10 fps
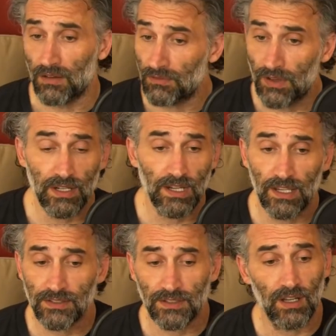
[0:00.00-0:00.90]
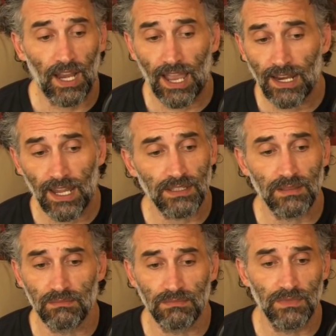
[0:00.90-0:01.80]
Very nice song. I like the
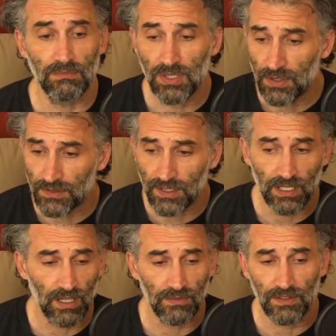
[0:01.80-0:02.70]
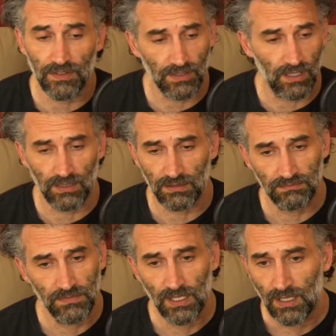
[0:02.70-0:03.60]
the music of the song.
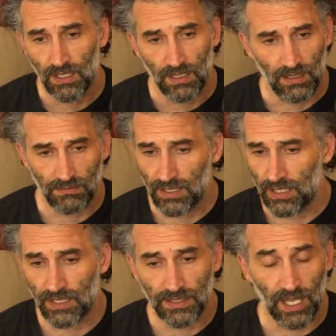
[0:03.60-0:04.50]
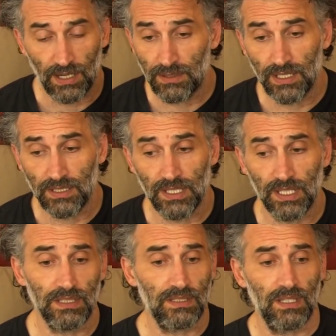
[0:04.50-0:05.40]
I really I really
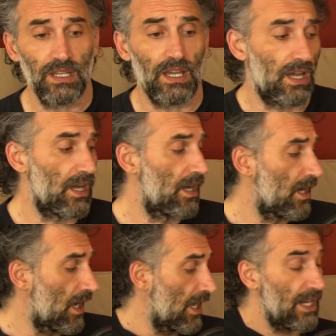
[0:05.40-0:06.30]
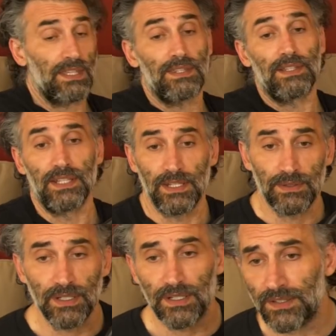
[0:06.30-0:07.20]
did. Uh, I like the
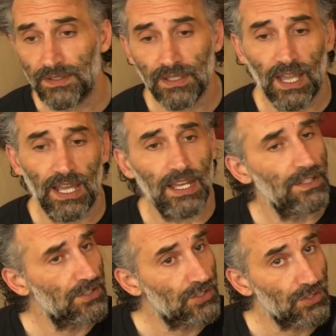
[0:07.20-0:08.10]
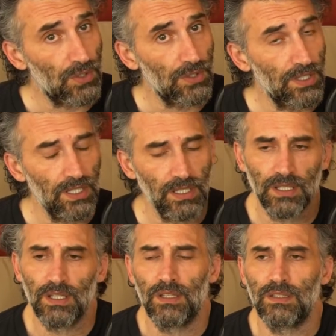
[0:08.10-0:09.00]
lyrics. I like the story.
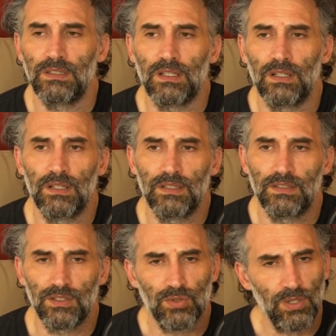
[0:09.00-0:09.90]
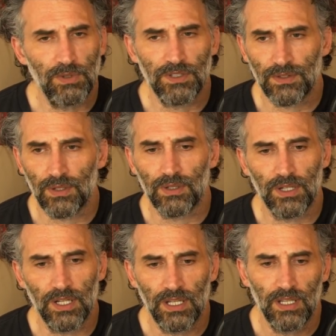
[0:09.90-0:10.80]
So it's a dreamer
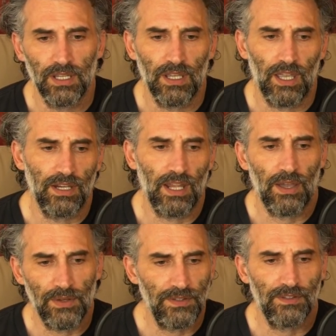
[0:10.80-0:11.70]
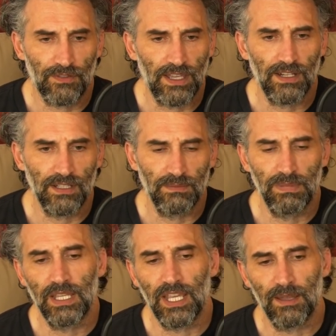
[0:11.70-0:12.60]
story, and now he's finally
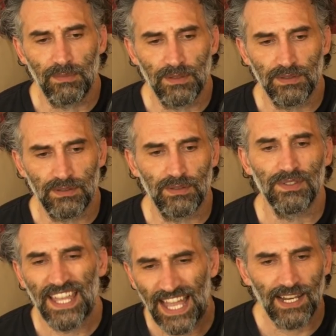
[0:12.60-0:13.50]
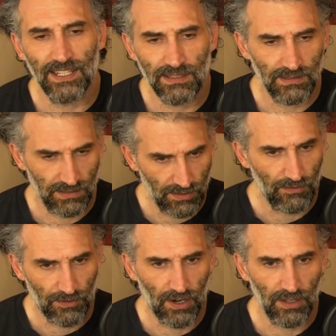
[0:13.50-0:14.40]
being able to tell it in
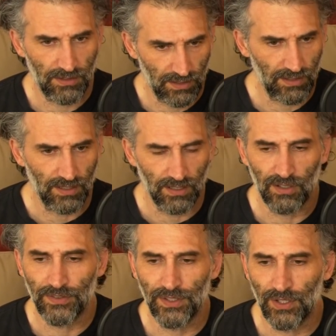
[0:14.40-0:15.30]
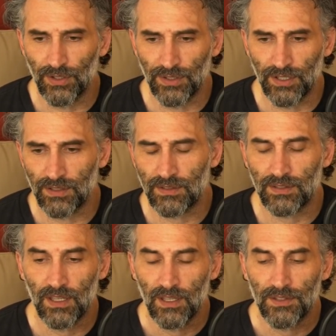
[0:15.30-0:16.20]
front, of, you know, of the audience.
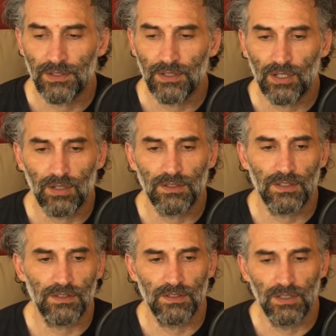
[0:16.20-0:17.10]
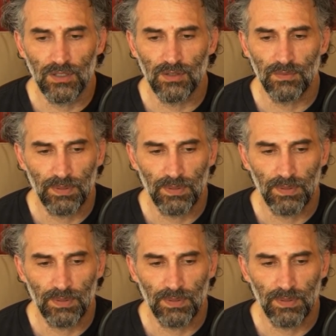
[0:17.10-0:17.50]
So it closes the loop.